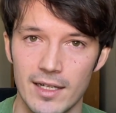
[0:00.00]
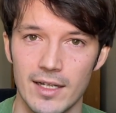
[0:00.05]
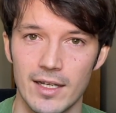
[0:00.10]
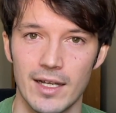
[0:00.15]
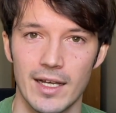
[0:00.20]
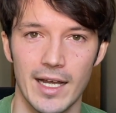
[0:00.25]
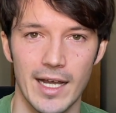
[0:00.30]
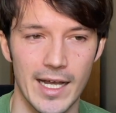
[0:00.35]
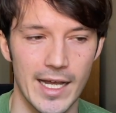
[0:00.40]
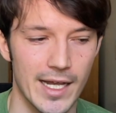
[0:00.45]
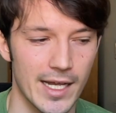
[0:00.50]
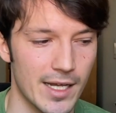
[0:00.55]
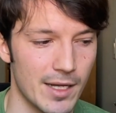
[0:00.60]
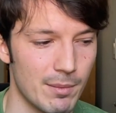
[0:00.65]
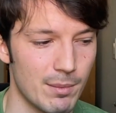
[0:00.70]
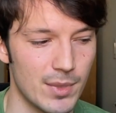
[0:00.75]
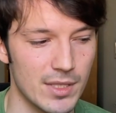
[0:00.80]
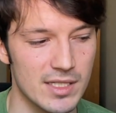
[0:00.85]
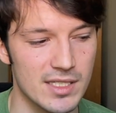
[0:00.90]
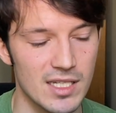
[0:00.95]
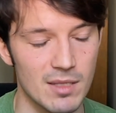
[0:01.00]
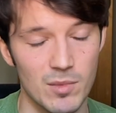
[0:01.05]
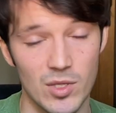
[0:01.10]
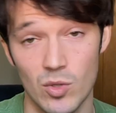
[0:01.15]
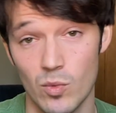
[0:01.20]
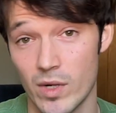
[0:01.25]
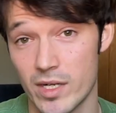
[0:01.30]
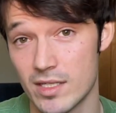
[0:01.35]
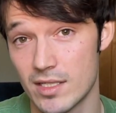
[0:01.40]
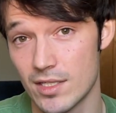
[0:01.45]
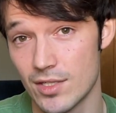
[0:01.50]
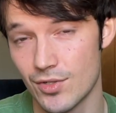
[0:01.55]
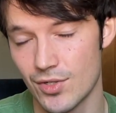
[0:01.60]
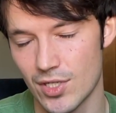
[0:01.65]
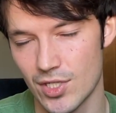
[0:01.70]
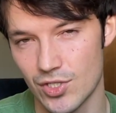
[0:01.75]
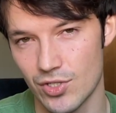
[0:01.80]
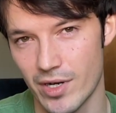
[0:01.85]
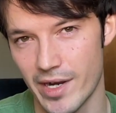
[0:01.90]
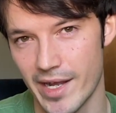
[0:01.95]
But some of the ones that you
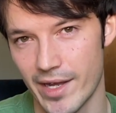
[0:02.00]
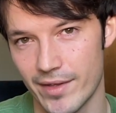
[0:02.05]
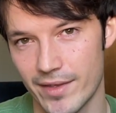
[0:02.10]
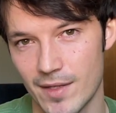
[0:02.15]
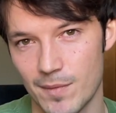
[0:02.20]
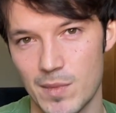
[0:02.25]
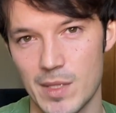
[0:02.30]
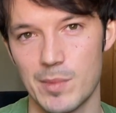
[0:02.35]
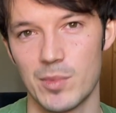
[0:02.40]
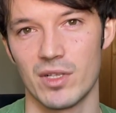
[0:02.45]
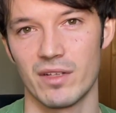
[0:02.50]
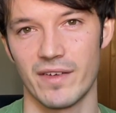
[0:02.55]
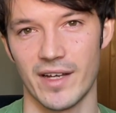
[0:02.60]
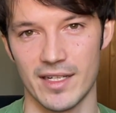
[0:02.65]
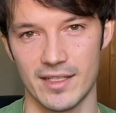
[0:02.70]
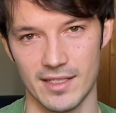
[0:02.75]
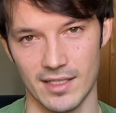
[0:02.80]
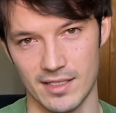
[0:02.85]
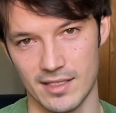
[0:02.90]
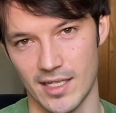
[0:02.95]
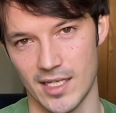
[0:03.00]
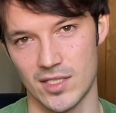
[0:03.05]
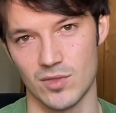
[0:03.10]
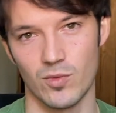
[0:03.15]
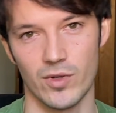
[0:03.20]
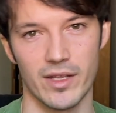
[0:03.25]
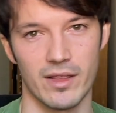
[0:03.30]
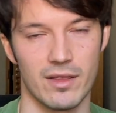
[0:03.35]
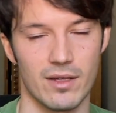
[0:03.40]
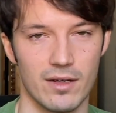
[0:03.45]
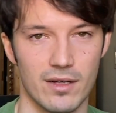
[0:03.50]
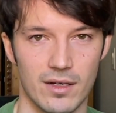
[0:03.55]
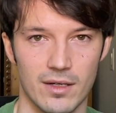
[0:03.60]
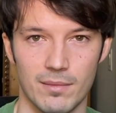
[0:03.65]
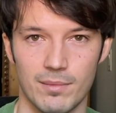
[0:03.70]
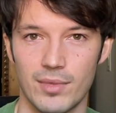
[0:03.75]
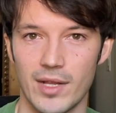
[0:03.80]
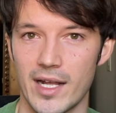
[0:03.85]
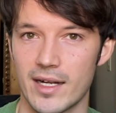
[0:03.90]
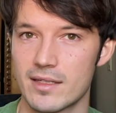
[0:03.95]
can try out that people have had success with are
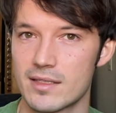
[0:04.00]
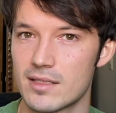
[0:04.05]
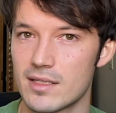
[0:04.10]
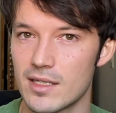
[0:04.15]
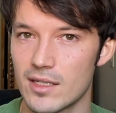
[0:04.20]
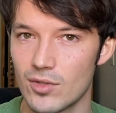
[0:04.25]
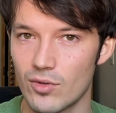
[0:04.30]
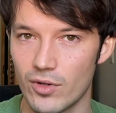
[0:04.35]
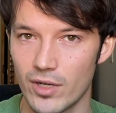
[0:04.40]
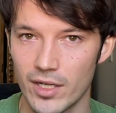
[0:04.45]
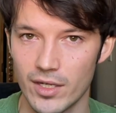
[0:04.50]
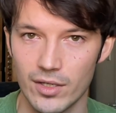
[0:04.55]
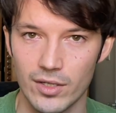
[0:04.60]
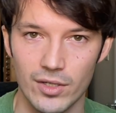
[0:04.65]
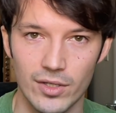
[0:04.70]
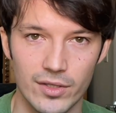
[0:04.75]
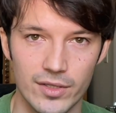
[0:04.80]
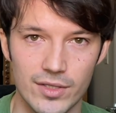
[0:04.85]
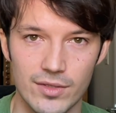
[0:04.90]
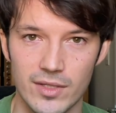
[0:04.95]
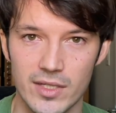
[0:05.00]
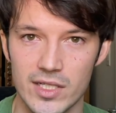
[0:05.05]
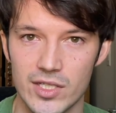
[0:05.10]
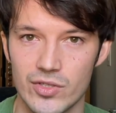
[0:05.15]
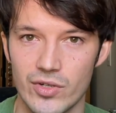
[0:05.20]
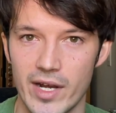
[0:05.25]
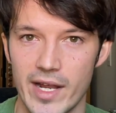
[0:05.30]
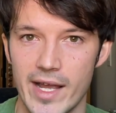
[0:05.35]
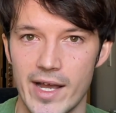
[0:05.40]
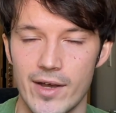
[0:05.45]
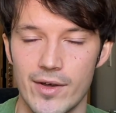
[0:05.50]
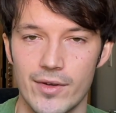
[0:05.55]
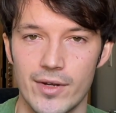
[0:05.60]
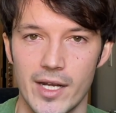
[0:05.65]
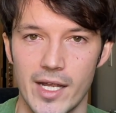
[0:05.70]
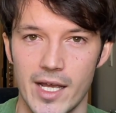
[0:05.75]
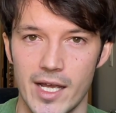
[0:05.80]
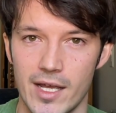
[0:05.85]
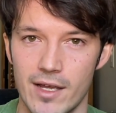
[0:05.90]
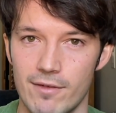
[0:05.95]
black seed oil. You can try out
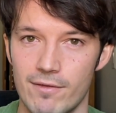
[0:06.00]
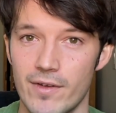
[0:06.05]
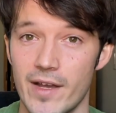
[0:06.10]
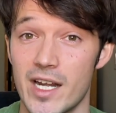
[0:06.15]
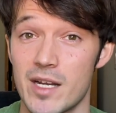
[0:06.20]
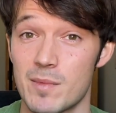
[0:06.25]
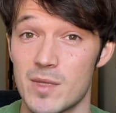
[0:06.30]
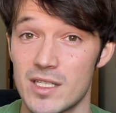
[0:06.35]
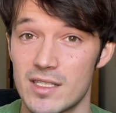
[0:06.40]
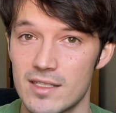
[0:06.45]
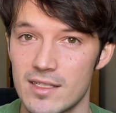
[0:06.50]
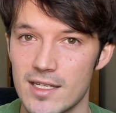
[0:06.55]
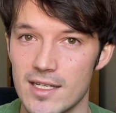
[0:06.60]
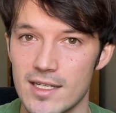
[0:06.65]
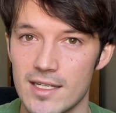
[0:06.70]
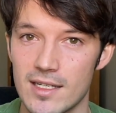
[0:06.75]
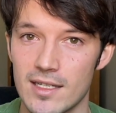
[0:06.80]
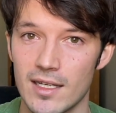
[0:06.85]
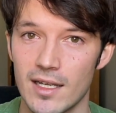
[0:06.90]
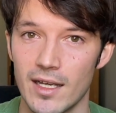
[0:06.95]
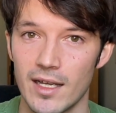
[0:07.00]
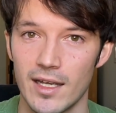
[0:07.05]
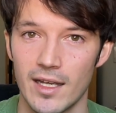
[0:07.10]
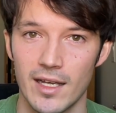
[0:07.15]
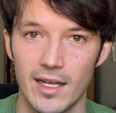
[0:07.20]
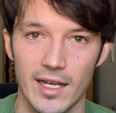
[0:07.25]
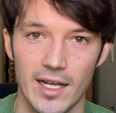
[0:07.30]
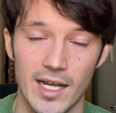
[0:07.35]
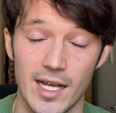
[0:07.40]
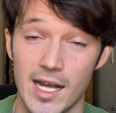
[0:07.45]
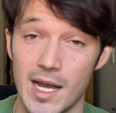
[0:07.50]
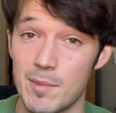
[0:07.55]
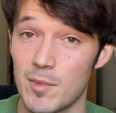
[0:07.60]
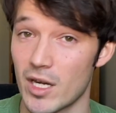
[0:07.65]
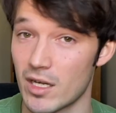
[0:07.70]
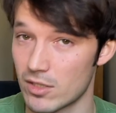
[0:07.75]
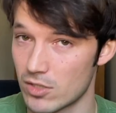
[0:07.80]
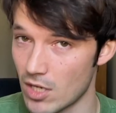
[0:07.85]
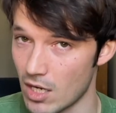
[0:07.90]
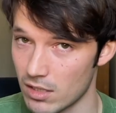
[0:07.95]
vitamin C. I'm
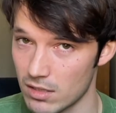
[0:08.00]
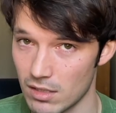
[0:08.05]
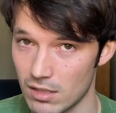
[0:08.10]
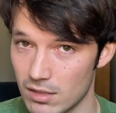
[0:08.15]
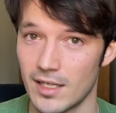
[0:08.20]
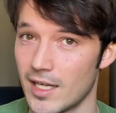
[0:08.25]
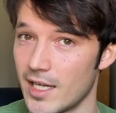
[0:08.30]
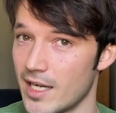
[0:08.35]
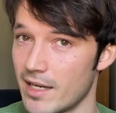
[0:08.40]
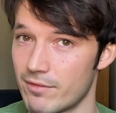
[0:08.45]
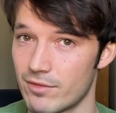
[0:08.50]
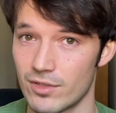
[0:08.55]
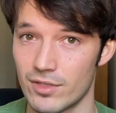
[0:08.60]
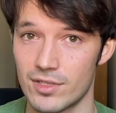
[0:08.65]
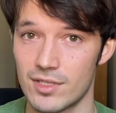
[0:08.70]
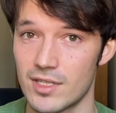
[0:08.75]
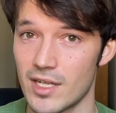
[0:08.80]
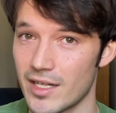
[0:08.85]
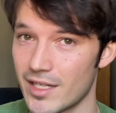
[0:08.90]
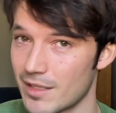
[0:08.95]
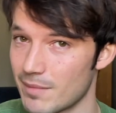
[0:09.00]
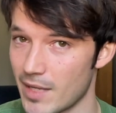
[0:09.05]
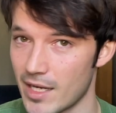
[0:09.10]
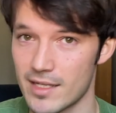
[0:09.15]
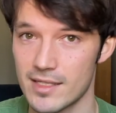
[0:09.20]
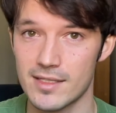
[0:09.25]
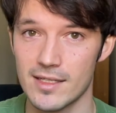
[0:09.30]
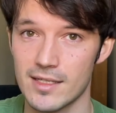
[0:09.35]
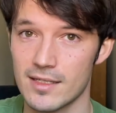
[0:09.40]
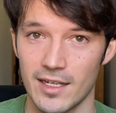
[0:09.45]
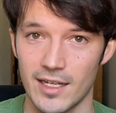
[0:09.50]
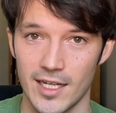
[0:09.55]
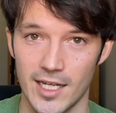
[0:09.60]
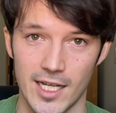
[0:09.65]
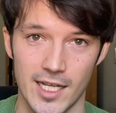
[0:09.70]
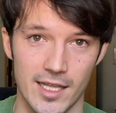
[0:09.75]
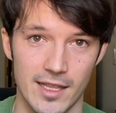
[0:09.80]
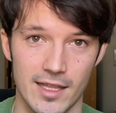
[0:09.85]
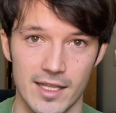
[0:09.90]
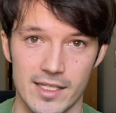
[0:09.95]
not a doctor. I never studied medicine.
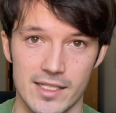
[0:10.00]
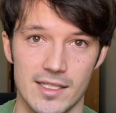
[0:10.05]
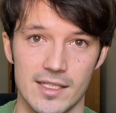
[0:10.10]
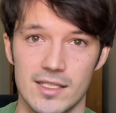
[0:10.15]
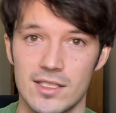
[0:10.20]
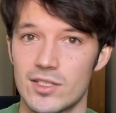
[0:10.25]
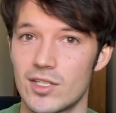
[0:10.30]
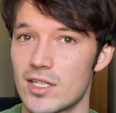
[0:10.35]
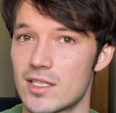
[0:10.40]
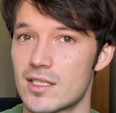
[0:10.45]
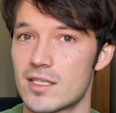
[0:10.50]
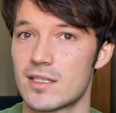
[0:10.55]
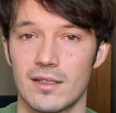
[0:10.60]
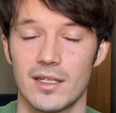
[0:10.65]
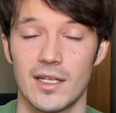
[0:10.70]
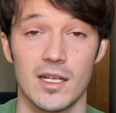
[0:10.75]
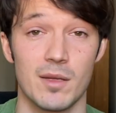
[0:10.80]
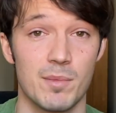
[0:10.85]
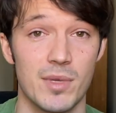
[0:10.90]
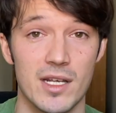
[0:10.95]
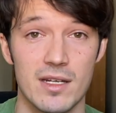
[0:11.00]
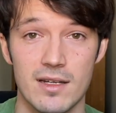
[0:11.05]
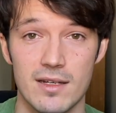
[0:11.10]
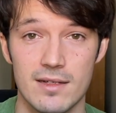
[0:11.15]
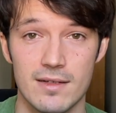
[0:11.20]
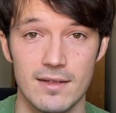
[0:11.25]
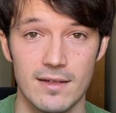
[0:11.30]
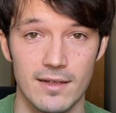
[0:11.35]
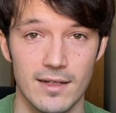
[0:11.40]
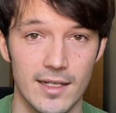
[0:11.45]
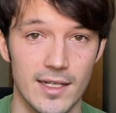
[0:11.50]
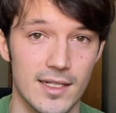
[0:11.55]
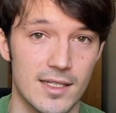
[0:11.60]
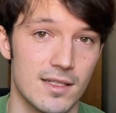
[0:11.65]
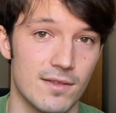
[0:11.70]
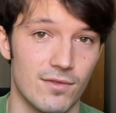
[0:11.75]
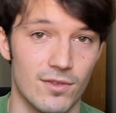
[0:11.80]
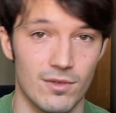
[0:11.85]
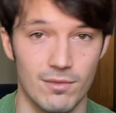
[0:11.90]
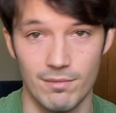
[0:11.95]
This is just an opinion.
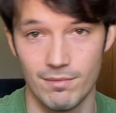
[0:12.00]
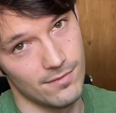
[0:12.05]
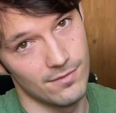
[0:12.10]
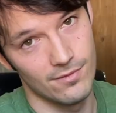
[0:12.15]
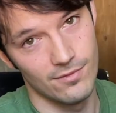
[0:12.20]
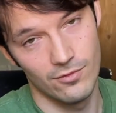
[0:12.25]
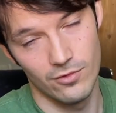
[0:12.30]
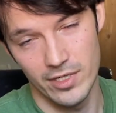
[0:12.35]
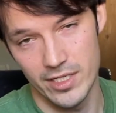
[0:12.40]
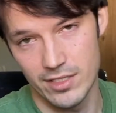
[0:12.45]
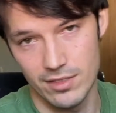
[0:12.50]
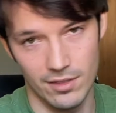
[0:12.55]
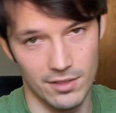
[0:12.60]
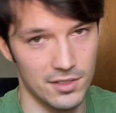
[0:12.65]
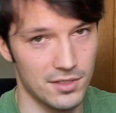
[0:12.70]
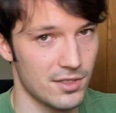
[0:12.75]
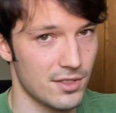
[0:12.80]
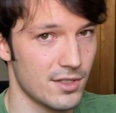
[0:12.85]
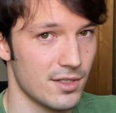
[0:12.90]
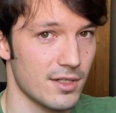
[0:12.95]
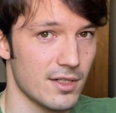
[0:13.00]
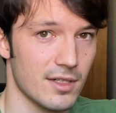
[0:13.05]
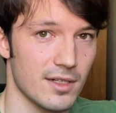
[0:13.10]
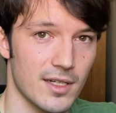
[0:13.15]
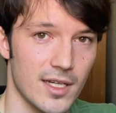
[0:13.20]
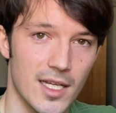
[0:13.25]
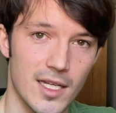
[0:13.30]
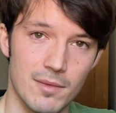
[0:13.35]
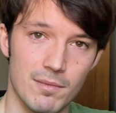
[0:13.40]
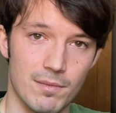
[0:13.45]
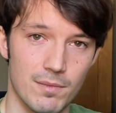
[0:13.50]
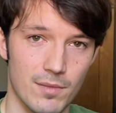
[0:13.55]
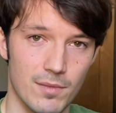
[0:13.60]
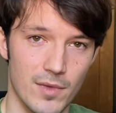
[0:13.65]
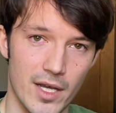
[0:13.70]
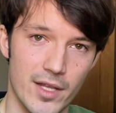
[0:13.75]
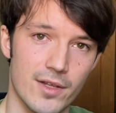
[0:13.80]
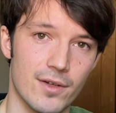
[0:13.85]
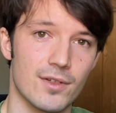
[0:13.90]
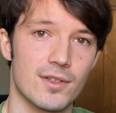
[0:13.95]
It's from research and
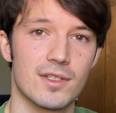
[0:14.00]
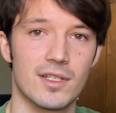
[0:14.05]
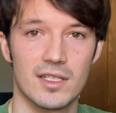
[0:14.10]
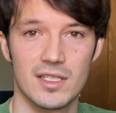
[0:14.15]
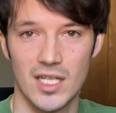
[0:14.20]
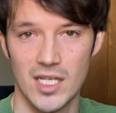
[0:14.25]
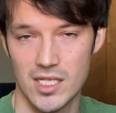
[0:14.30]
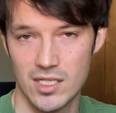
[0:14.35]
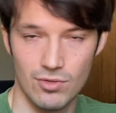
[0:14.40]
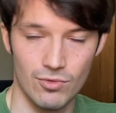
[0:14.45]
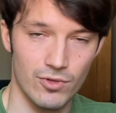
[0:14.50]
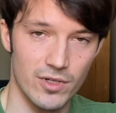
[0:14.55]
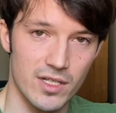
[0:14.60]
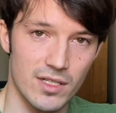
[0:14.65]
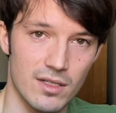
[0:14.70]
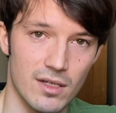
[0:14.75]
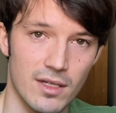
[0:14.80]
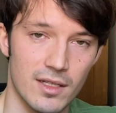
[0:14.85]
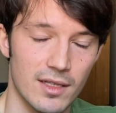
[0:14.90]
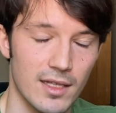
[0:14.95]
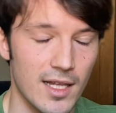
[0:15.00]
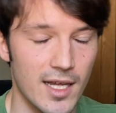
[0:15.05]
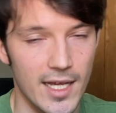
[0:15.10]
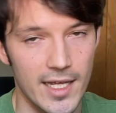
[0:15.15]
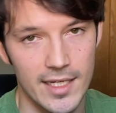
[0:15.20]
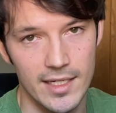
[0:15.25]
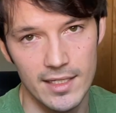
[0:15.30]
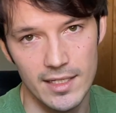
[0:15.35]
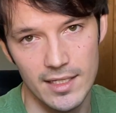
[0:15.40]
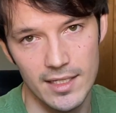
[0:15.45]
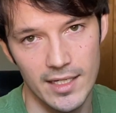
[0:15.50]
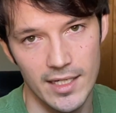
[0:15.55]
other success stories online.